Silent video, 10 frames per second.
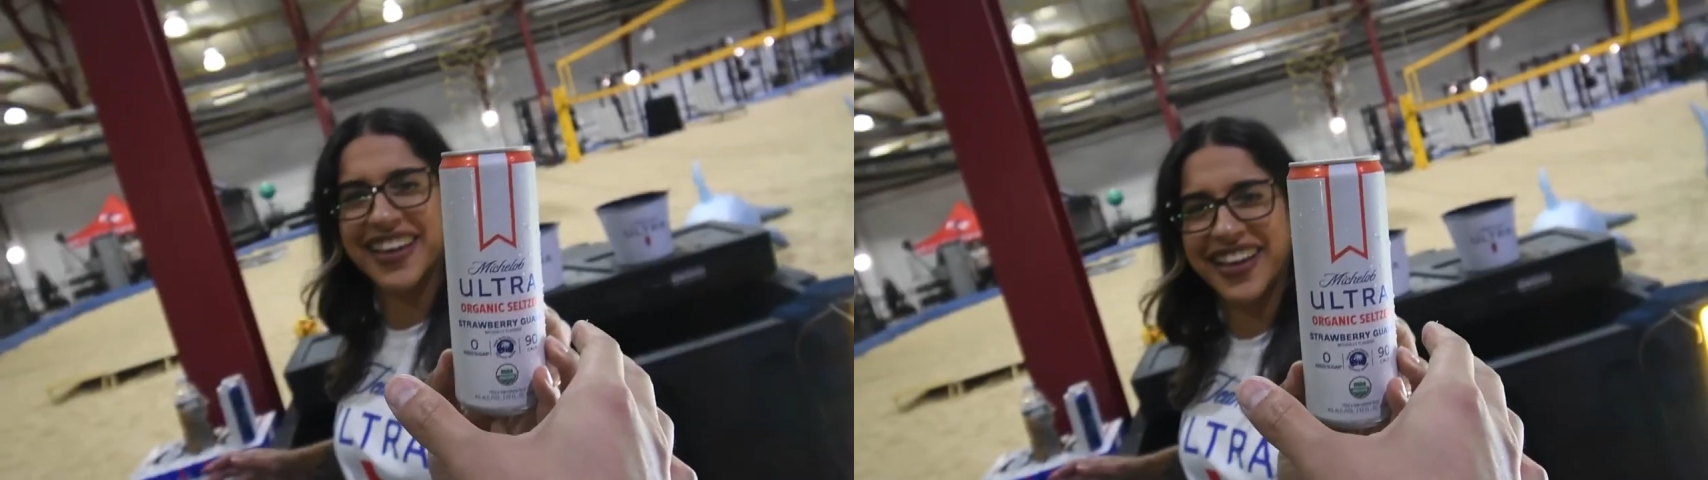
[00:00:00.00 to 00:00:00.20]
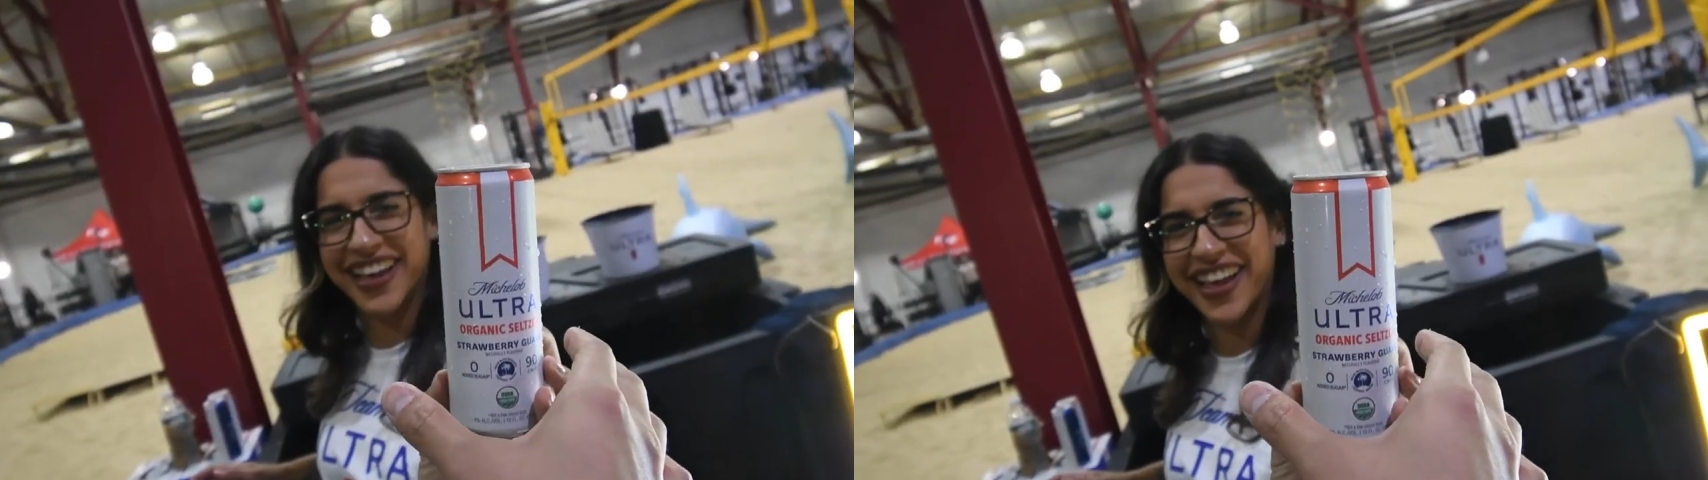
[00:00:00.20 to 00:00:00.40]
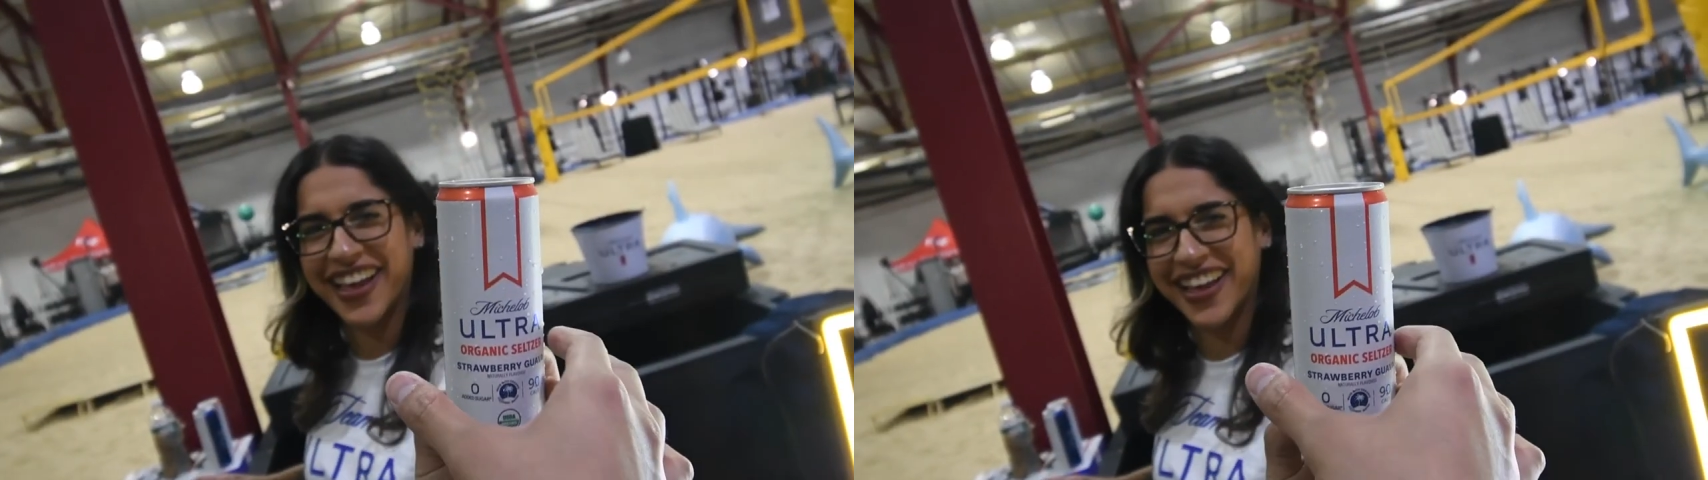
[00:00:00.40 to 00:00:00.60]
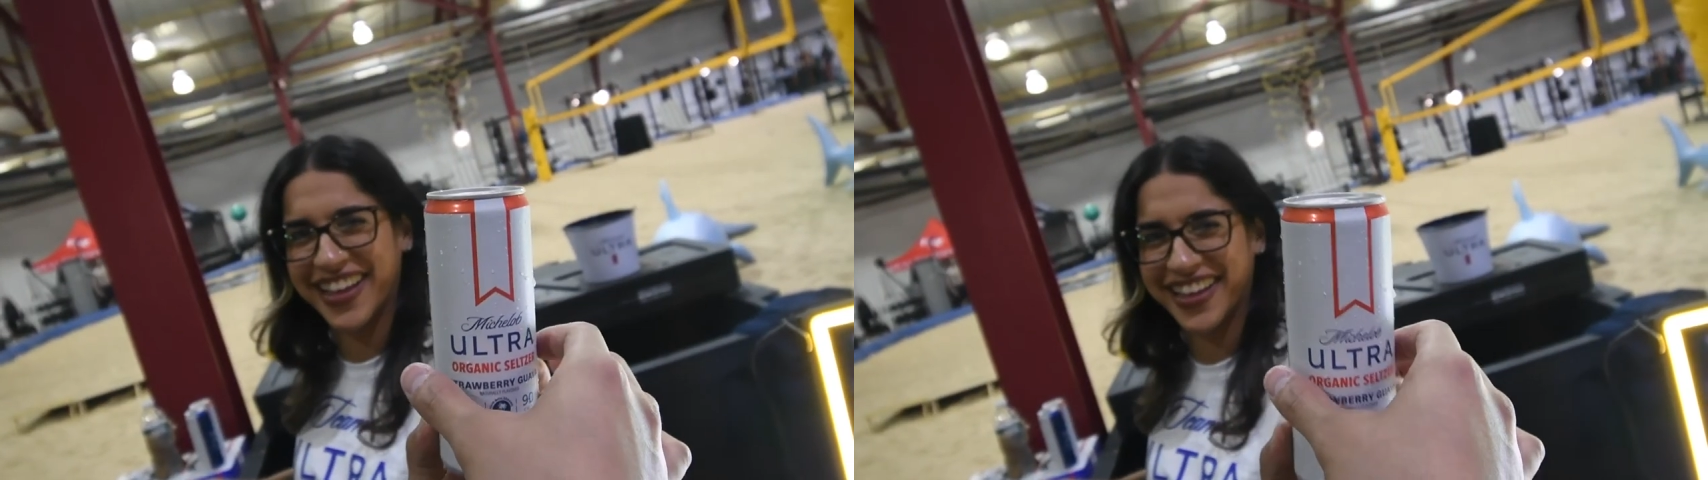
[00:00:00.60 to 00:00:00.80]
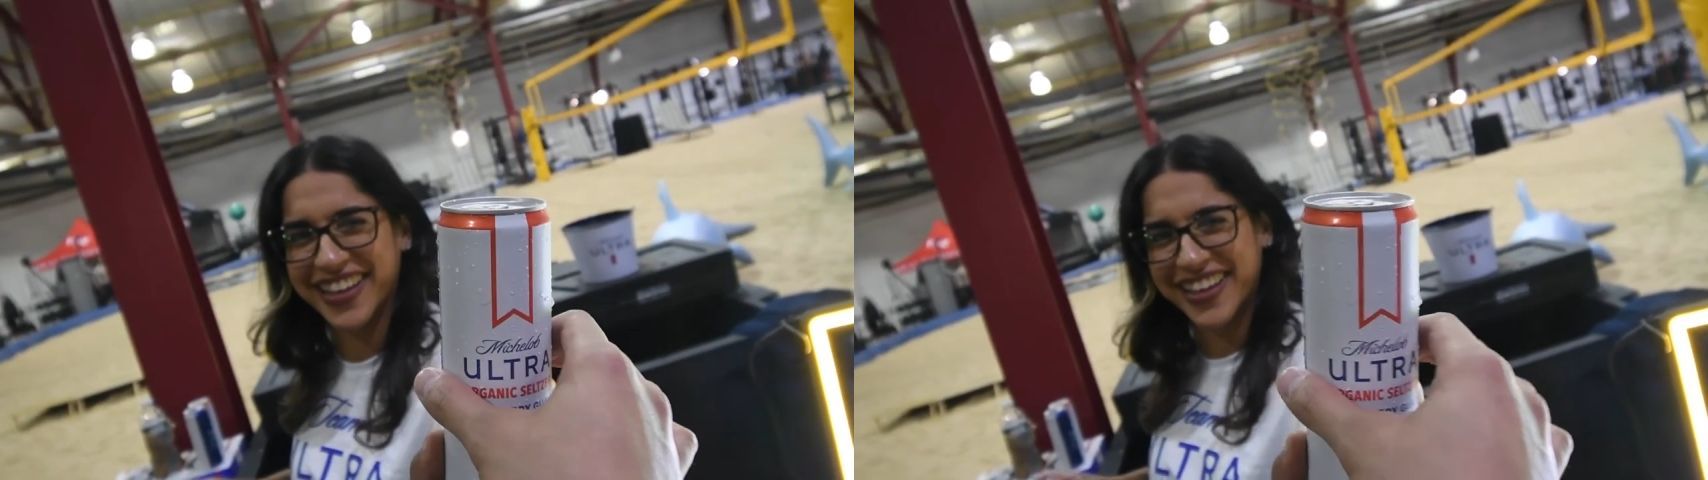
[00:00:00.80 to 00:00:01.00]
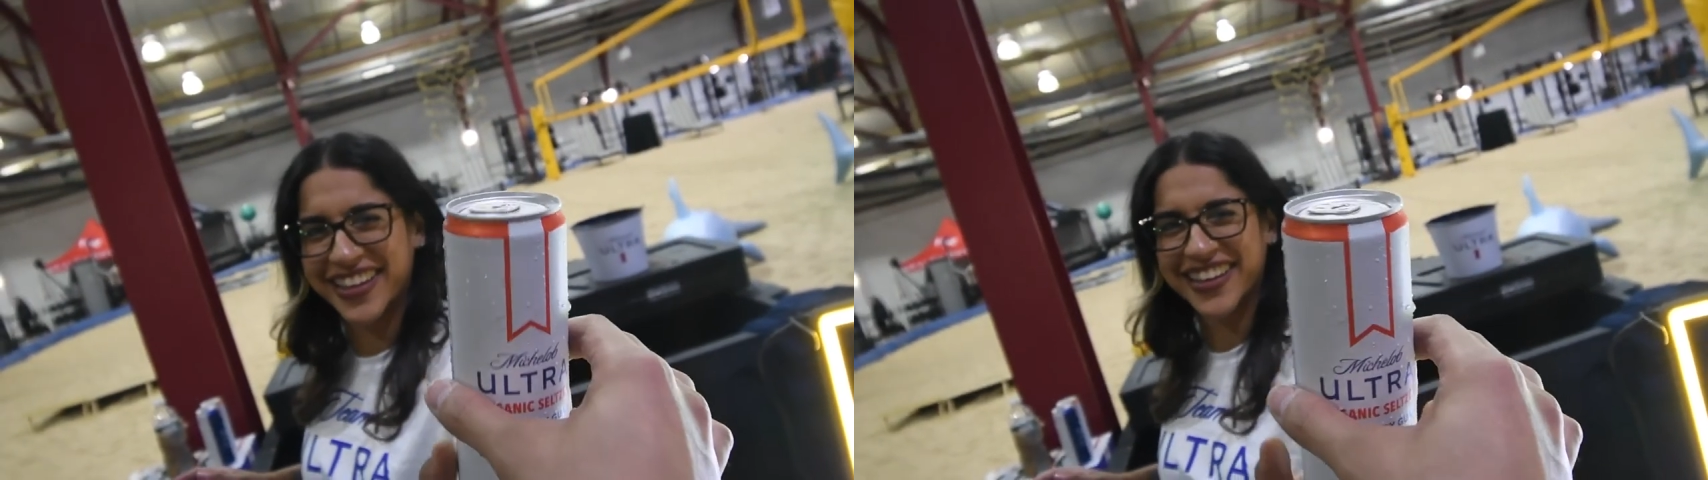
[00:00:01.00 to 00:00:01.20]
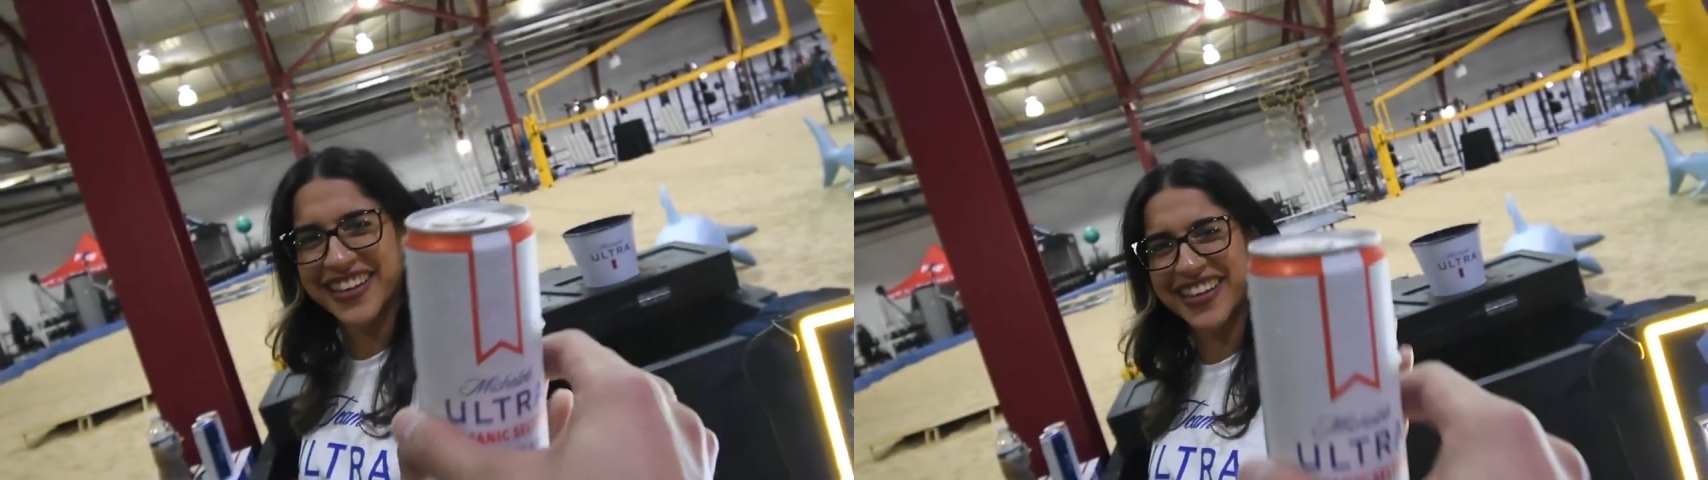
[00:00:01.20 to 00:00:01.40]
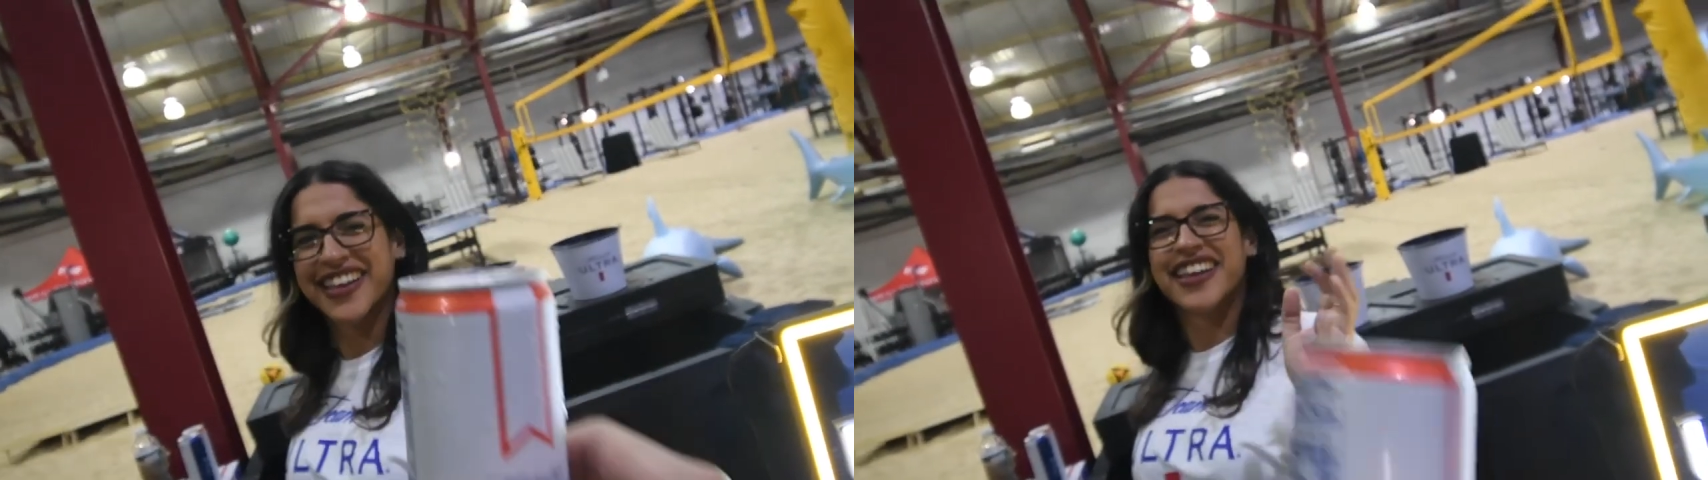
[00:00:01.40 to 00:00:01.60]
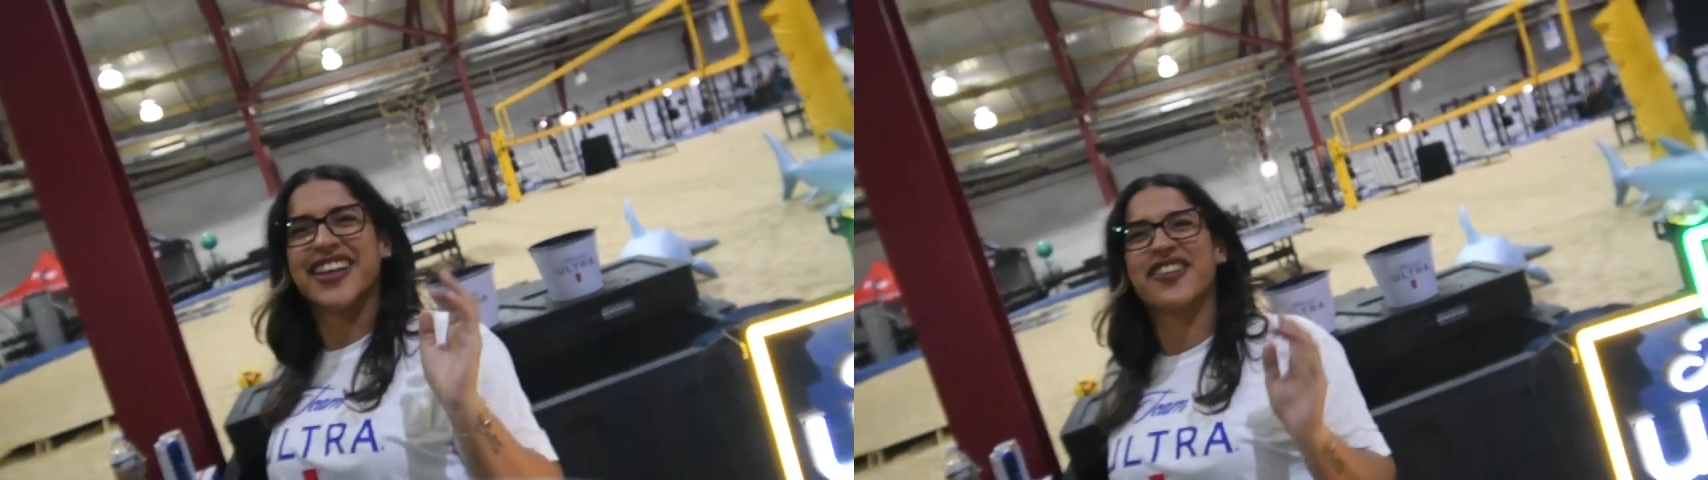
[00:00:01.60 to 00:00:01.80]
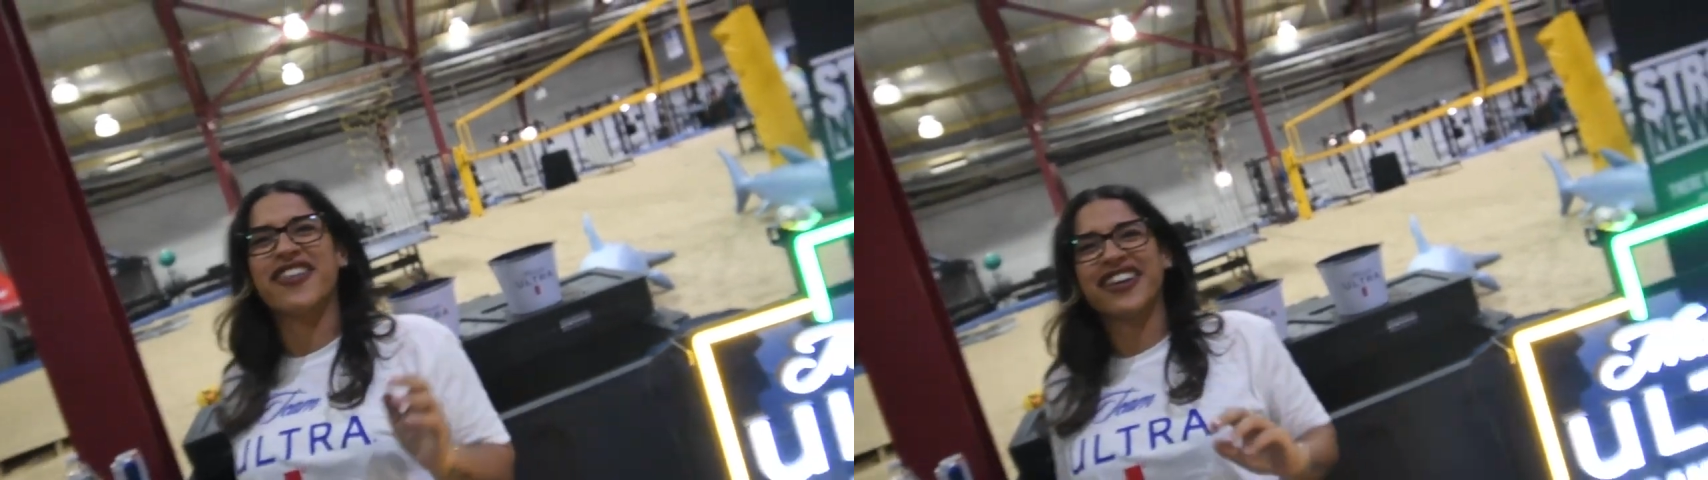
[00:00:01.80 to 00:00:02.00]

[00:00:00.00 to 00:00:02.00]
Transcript: a great event put together by the New